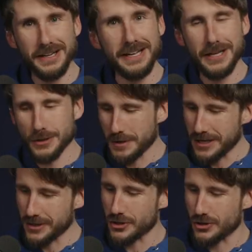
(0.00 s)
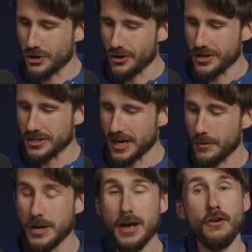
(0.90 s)
and let's begin this journey, shall
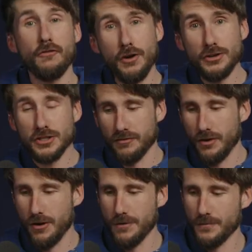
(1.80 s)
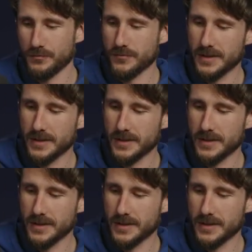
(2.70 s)
we? First of all.